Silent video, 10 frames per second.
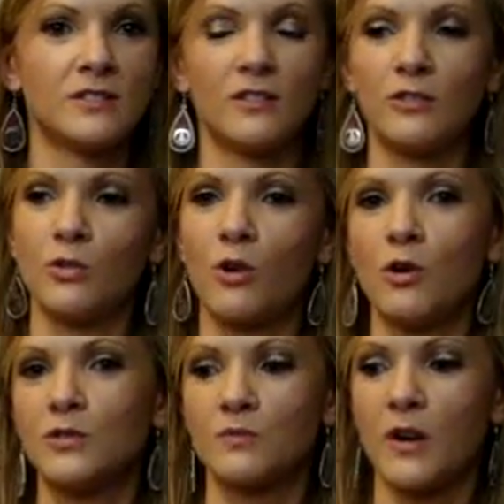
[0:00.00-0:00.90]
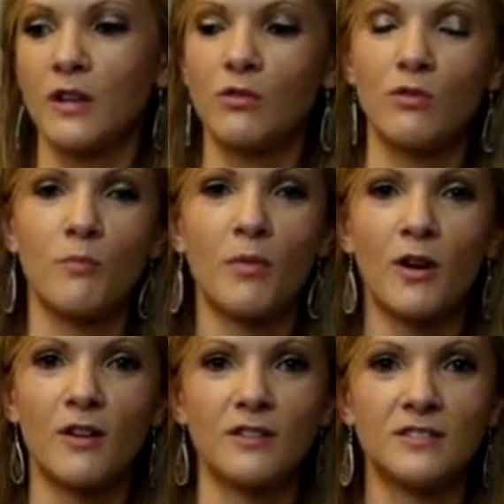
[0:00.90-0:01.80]
little girl was running through the
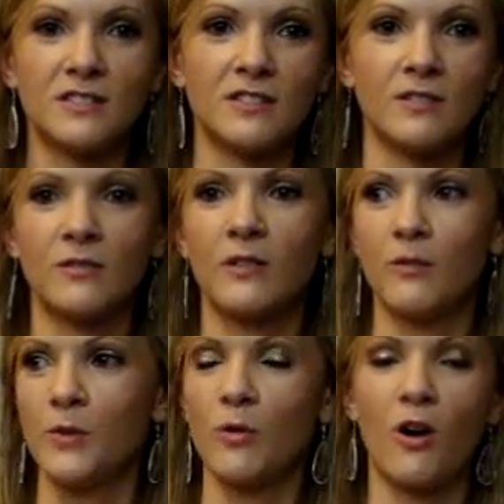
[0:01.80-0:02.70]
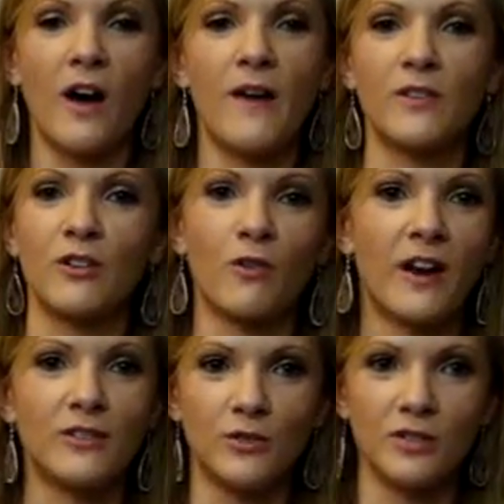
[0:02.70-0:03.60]
birds, and we were all having a
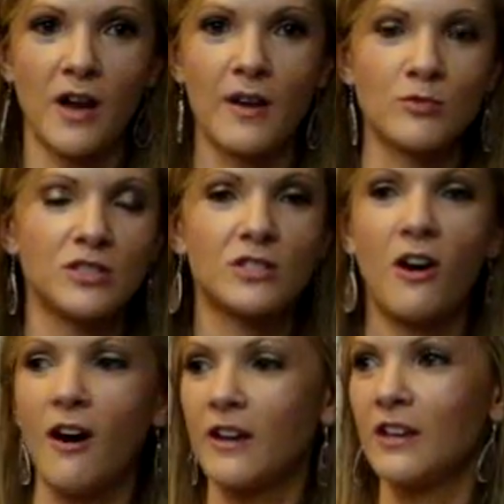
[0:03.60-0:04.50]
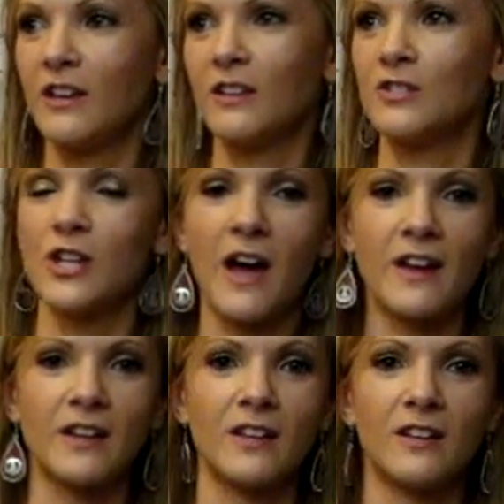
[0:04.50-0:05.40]
grand old time just talking and
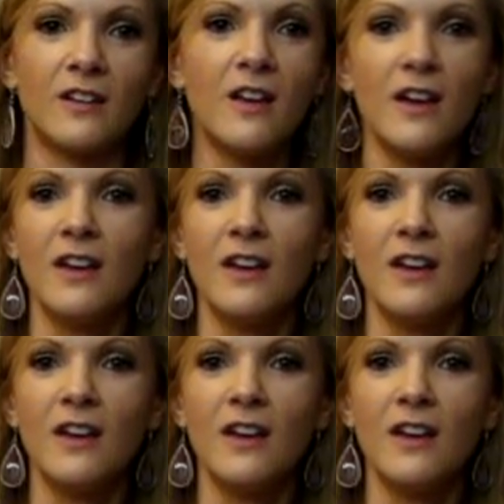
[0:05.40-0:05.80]
chatting,